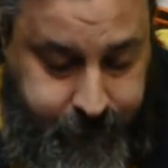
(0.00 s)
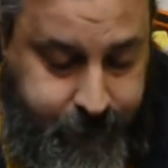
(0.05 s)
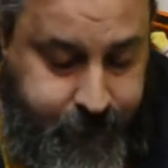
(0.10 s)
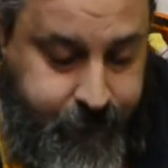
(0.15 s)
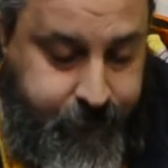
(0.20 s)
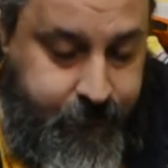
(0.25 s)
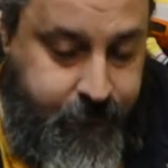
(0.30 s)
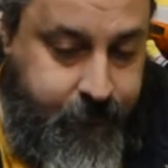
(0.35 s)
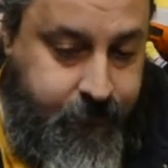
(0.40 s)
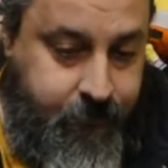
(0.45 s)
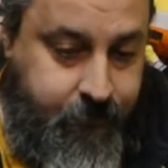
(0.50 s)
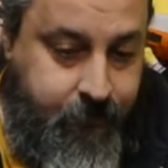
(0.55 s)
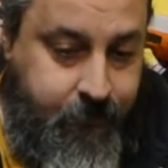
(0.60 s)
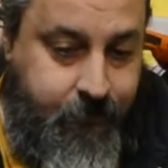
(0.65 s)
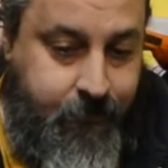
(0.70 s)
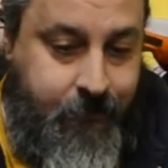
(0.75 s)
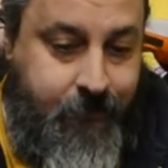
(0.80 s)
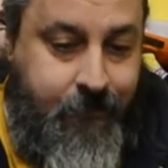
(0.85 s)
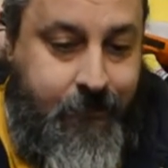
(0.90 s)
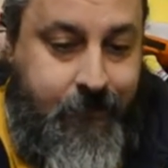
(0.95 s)

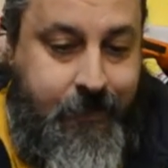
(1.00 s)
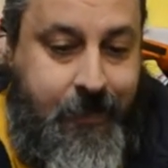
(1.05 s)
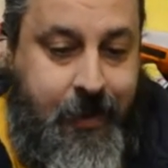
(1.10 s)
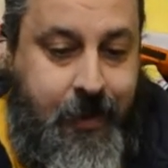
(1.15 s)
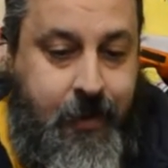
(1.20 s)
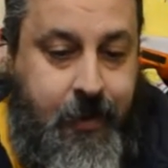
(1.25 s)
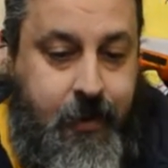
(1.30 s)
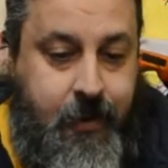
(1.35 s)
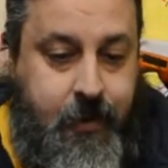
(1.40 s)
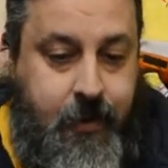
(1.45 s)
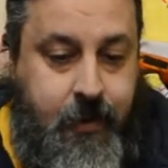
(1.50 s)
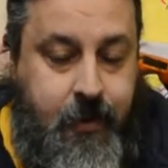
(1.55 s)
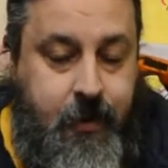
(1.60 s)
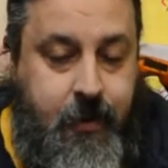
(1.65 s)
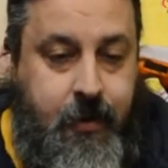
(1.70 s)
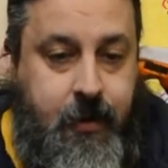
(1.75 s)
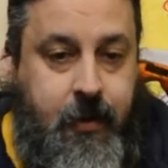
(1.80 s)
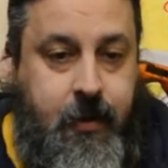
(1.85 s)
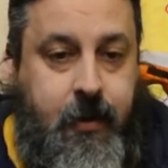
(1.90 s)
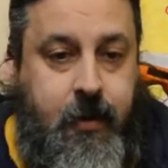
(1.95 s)

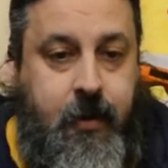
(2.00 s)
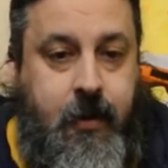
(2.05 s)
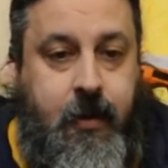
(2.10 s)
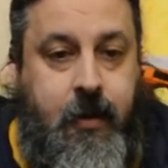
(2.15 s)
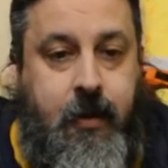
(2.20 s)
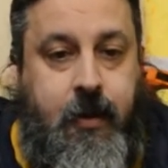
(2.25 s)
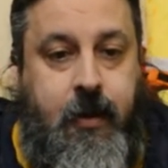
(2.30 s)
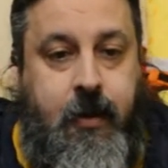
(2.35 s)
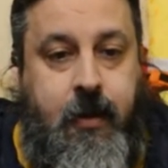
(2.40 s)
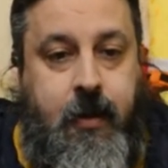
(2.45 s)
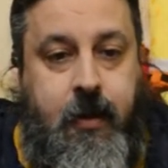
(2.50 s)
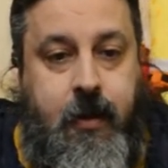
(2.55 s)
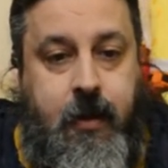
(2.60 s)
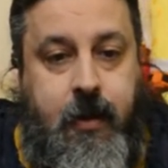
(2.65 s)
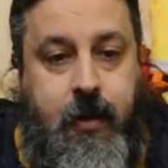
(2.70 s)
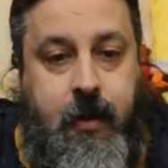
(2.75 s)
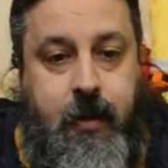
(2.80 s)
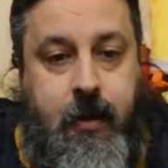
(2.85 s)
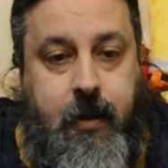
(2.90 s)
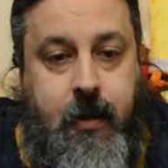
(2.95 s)

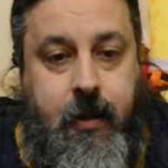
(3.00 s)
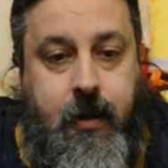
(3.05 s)
(no one is talking)